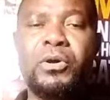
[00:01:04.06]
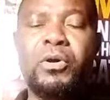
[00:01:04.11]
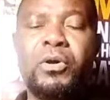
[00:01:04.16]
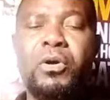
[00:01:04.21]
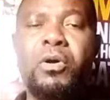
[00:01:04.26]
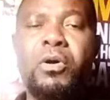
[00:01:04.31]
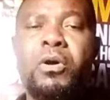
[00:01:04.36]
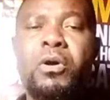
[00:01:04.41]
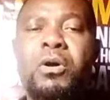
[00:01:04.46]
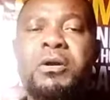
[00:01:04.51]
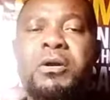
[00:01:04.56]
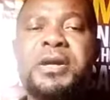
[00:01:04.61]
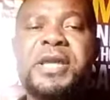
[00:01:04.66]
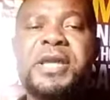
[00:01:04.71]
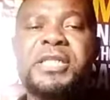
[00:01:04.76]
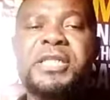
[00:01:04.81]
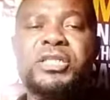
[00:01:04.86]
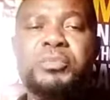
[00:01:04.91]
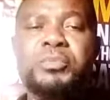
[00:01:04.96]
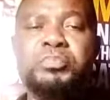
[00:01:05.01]
or
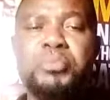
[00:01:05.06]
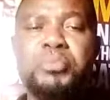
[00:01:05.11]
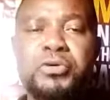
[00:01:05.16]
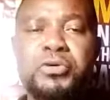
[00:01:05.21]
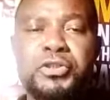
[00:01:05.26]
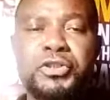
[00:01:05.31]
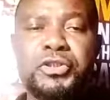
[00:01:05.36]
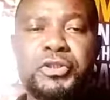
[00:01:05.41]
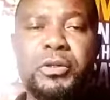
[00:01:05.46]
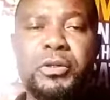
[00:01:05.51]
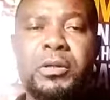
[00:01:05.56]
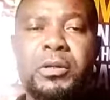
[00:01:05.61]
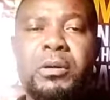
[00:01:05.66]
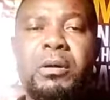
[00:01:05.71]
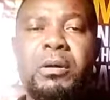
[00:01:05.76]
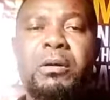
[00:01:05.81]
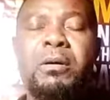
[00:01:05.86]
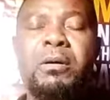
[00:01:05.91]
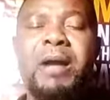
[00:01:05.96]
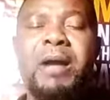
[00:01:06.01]
exposure
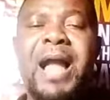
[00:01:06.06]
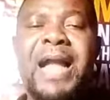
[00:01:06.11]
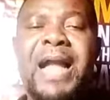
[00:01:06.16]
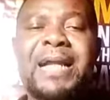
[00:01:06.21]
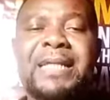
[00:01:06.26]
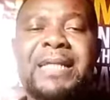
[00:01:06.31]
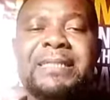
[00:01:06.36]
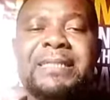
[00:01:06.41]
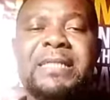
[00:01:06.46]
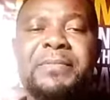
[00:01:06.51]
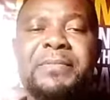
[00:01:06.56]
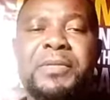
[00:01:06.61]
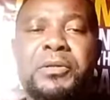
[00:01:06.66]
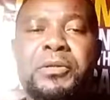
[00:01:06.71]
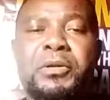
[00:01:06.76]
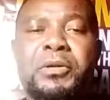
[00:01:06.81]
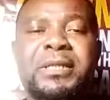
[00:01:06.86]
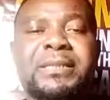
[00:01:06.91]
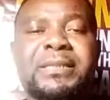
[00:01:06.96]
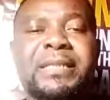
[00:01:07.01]
or
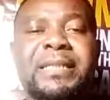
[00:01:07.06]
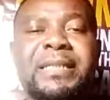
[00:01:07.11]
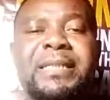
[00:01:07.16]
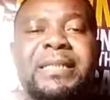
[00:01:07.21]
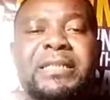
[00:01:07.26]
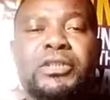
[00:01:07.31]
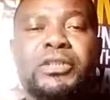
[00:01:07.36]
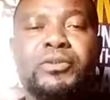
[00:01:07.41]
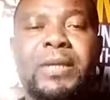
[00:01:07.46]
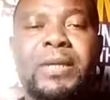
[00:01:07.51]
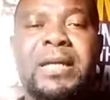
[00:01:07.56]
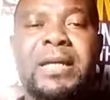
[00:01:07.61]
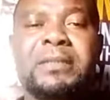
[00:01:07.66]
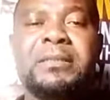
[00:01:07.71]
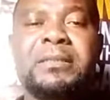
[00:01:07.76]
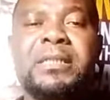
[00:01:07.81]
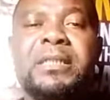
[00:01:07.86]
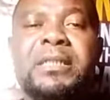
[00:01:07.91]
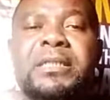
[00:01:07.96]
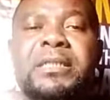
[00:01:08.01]
academic or intellectual,